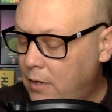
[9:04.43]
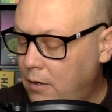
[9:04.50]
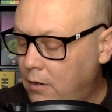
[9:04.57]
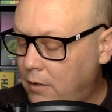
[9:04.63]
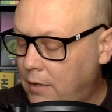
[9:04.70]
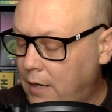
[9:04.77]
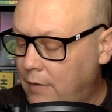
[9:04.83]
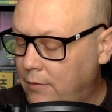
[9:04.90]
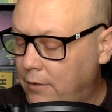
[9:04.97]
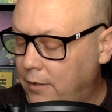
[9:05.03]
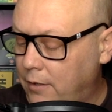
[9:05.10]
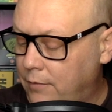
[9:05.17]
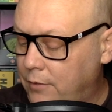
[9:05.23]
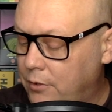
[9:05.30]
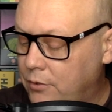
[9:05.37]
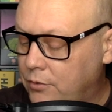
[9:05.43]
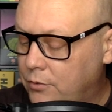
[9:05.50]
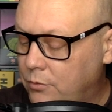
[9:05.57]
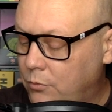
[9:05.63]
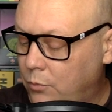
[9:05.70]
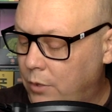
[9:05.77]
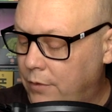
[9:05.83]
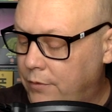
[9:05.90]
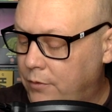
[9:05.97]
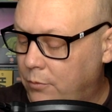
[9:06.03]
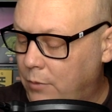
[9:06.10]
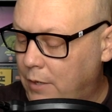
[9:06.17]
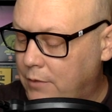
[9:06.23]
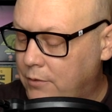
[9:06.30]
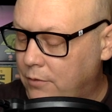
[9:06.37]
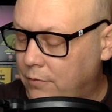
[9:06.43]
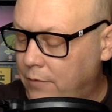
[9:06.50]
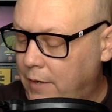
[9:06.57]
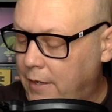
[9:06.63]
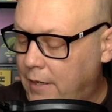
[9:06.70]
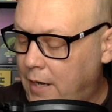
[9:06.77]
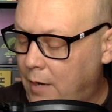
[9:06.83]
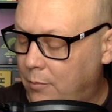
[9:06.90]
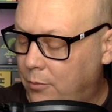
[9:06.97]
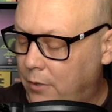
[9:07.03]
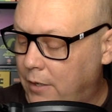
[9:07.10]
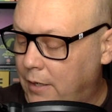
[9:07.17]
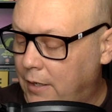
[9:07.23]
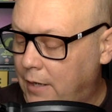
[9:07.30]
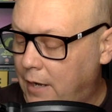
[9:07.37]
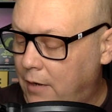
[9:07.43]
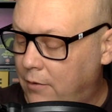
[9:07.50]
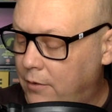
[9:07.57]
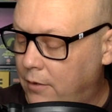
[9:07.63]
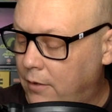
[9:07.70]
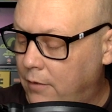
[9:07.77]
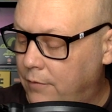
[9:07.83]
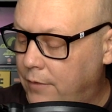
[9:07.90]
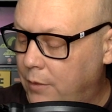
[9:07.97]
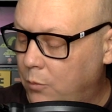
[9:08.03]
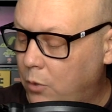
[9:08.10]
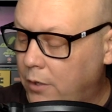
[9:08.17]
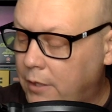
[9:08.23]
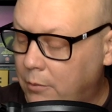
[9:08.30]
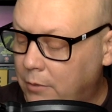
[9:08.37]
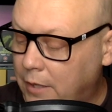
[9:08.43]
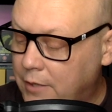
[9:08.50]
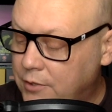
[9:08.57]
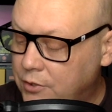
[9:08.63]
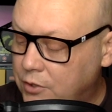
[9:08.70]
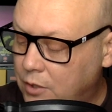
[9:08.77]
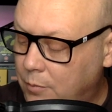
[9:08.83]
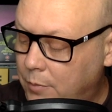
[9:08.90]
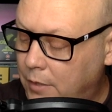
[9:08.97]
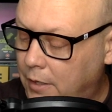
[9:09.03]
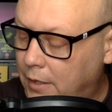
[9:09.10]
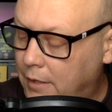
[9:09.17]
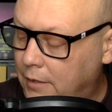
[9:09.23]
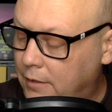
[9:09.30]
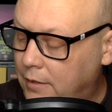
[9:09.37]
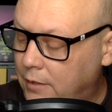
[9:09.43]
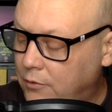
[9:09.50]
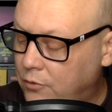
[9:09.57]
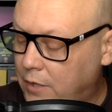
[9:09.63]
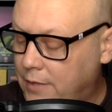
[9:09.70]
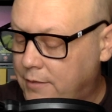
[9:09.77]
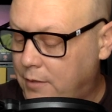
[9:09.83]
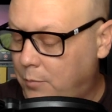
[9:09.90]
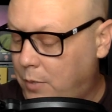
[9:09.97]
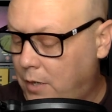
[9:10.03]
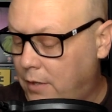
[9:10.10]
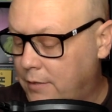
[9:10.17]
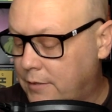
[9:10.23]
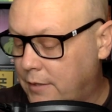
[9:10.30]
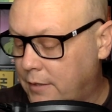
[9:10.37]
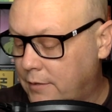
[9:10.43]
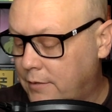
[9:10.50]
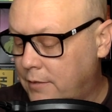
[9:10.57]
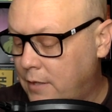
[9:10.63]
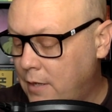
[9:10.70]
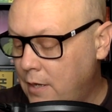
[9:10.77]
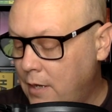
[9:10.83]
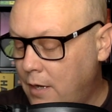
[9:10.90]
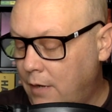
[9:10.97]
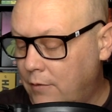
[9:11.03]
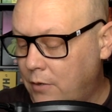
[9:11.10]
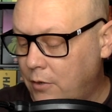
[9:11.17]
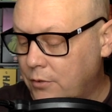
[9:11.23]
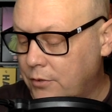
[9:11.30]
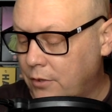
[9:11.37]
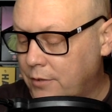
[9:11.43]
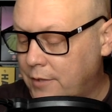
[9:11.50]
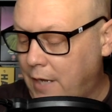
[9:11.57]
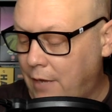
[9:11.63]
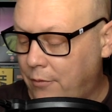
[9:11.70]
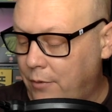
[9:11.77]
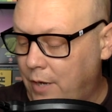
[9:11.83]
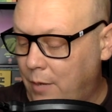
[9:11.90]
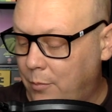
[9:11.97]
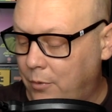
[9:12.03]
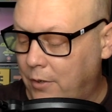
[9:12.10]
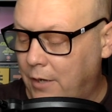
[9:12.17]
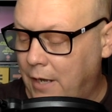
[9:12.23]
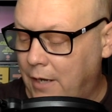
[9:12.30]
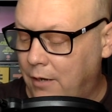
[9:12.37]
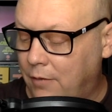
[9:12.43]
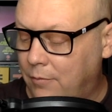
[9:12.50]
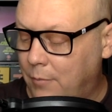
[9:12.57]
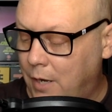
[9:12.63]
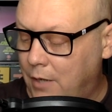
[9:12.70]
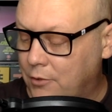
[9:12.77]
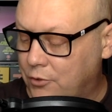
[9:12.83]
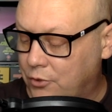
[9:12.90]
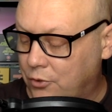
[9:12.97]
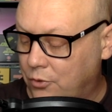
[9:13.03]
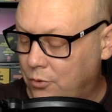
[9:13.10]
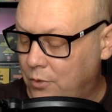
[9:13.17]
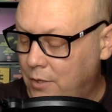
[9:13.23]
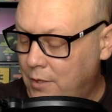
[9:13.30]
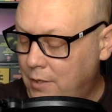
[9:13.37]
Archival interviews with director Frank Capra, an account of the working relationship and contrasting politics of co stars Katharine Hepburn and Adolphe Menjou